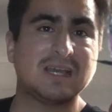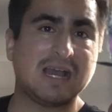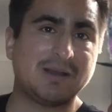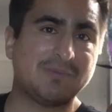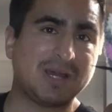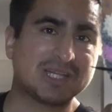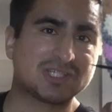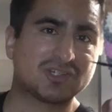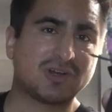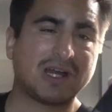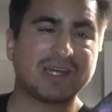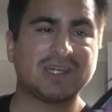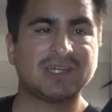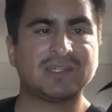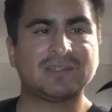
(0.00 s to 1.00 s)
I might
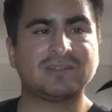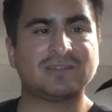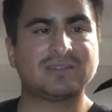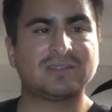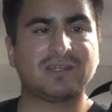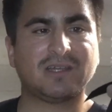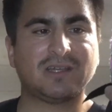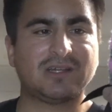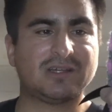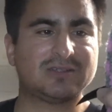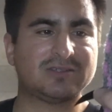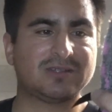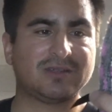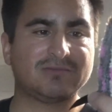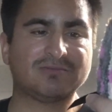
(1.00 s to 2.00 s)
try it,
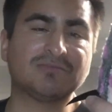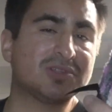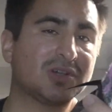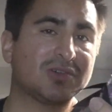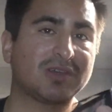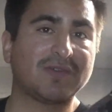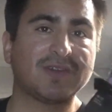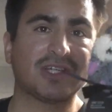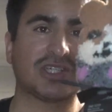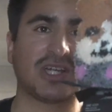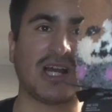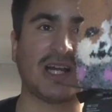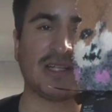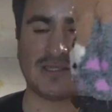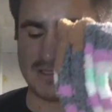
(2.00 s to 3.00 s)
you know, give it a
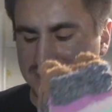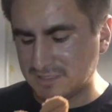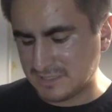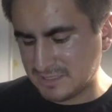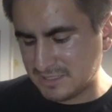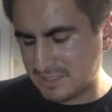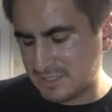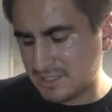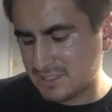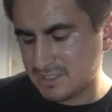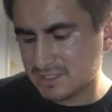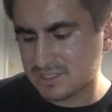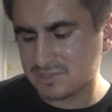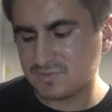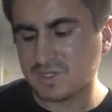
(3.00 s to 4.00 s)
shot.
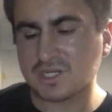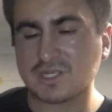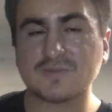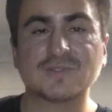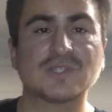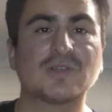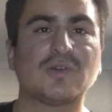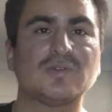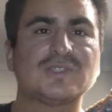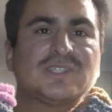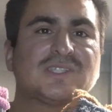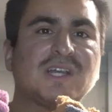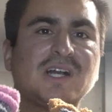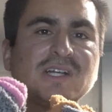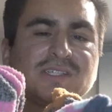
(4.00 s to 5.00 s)
Because when it comes to cozy
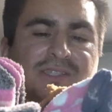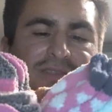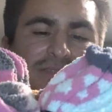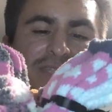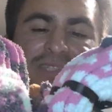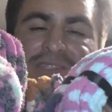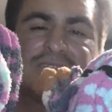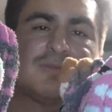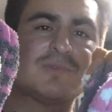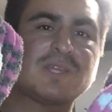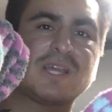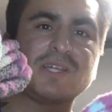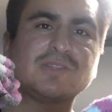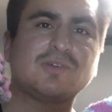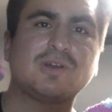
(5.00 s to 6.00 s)
socks, these are something
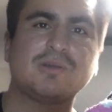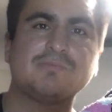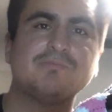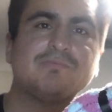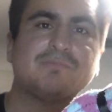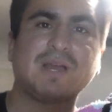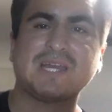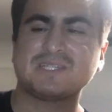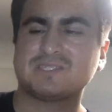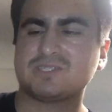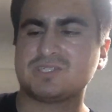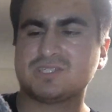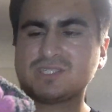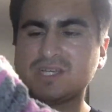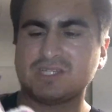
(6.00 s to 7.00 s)
I know I might
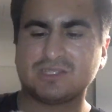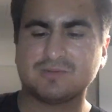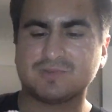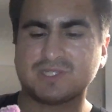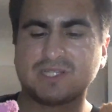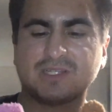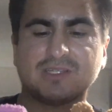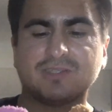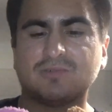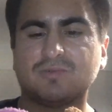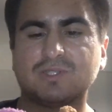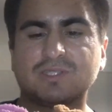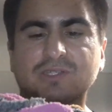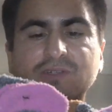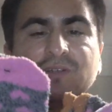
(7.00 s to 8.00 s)
just end up selling in the
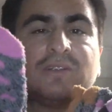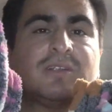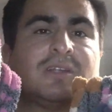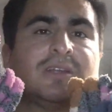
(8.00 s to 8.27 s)
winter.